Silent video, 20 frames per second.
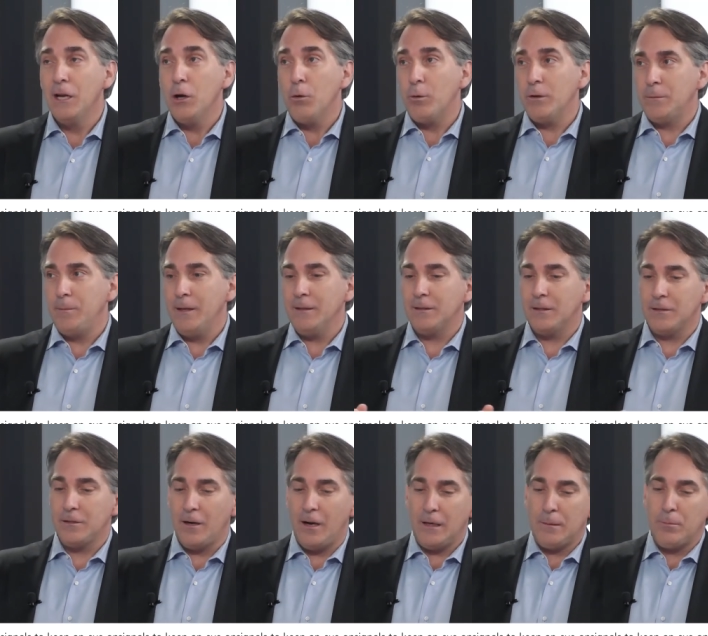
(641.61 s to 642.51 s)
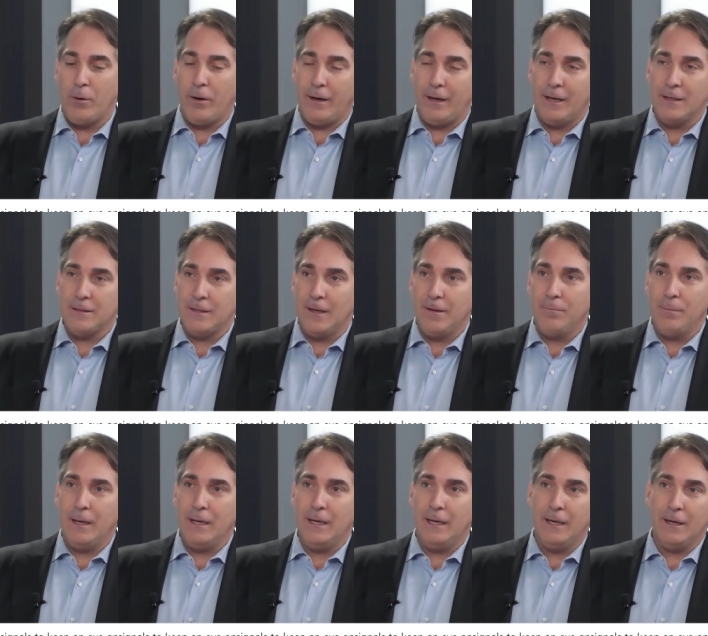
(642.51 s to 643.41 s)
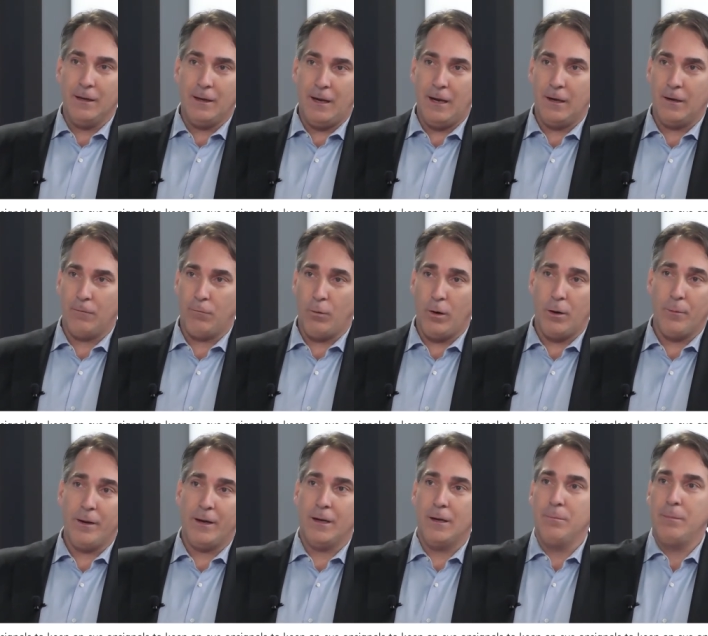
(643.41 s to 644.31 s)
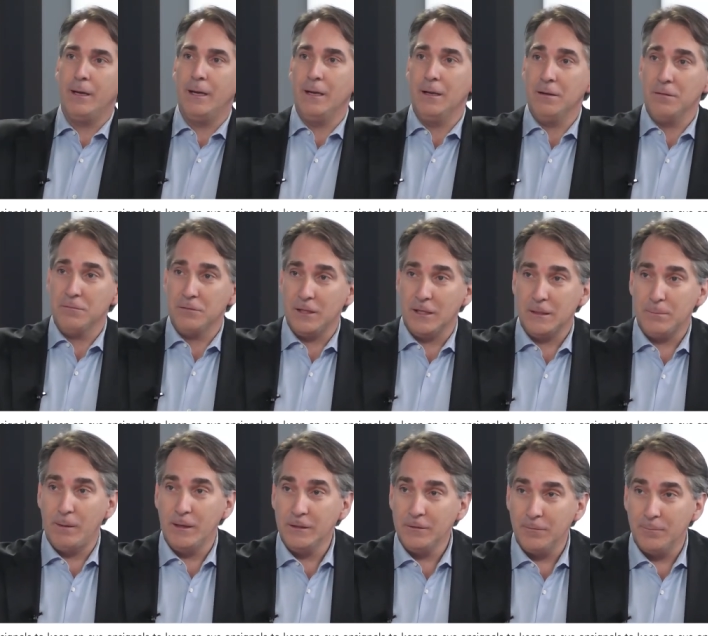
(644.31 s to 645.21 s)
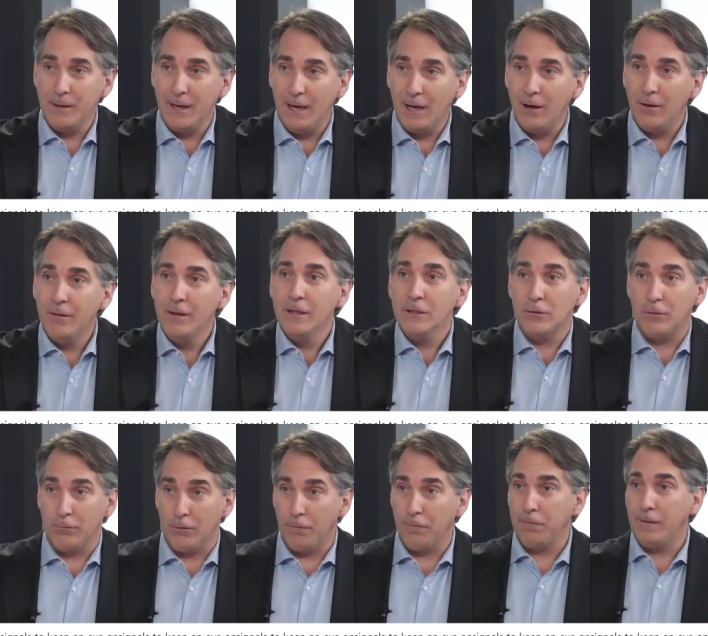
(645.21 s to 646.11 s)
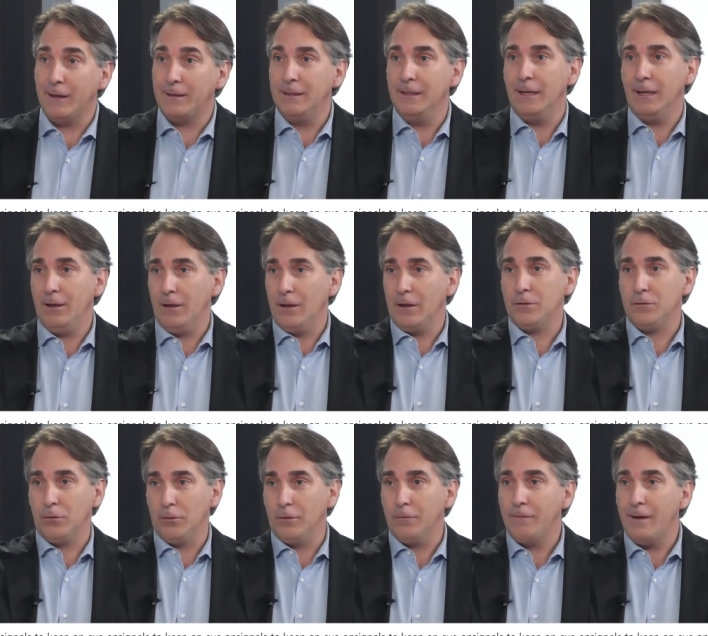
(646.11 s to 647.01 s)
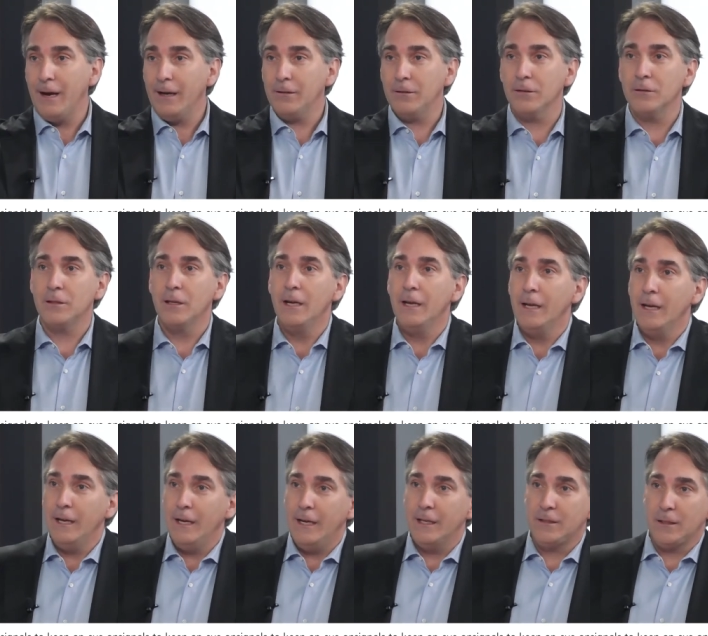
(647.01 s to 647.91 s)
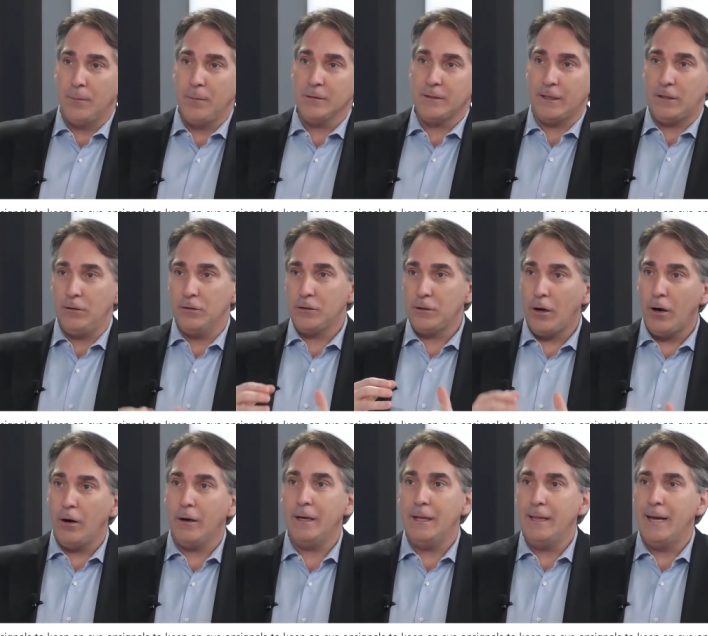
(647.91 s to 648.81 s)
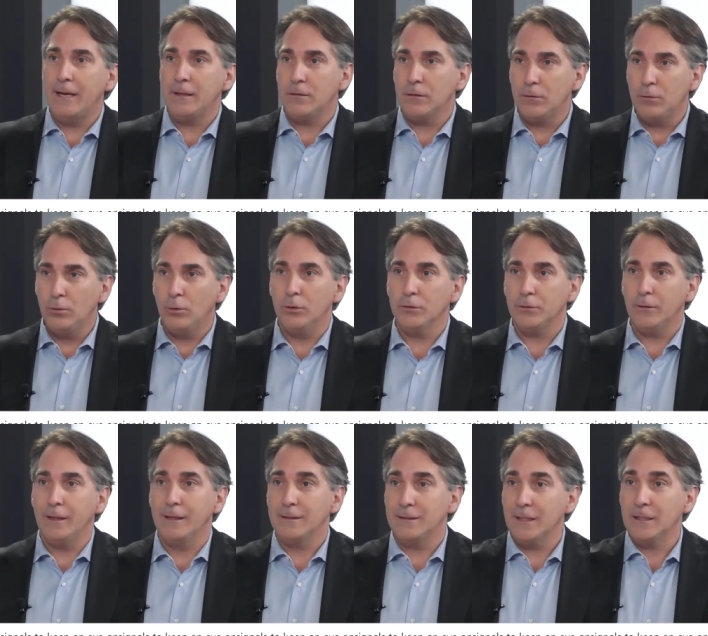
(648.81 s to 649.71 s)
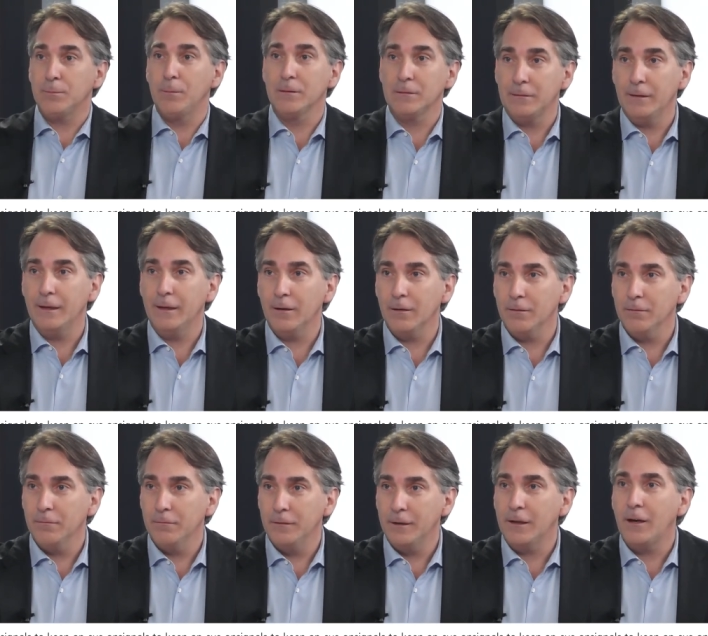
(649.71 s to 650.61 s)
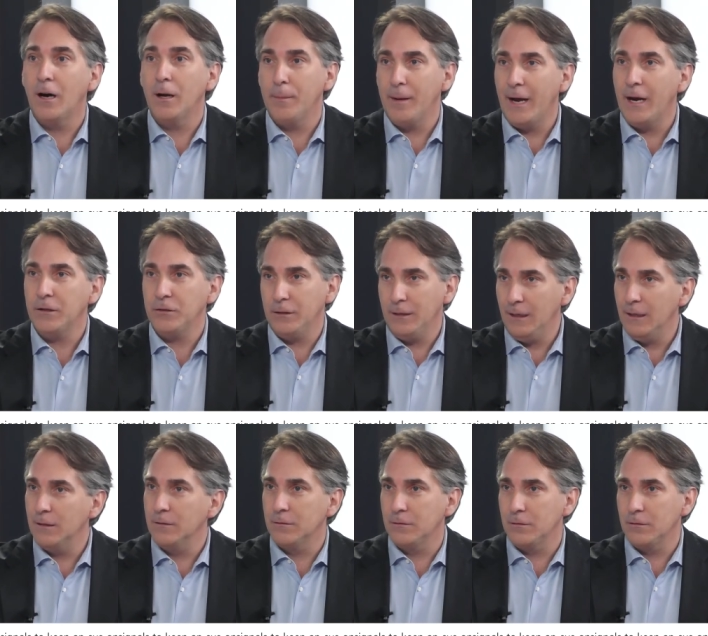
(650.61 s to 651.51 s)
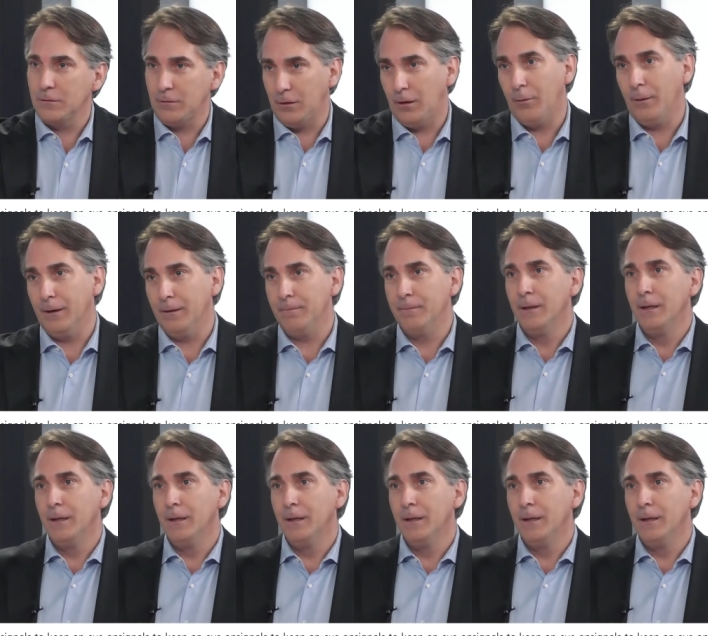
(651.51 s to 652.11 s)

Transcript: which means the stock market, instead of being an indicator of where are we going to be six months from now, sort of reflecting external factors, it's almost like you're targeting that to cool so that six months later, the economy actually is slowing.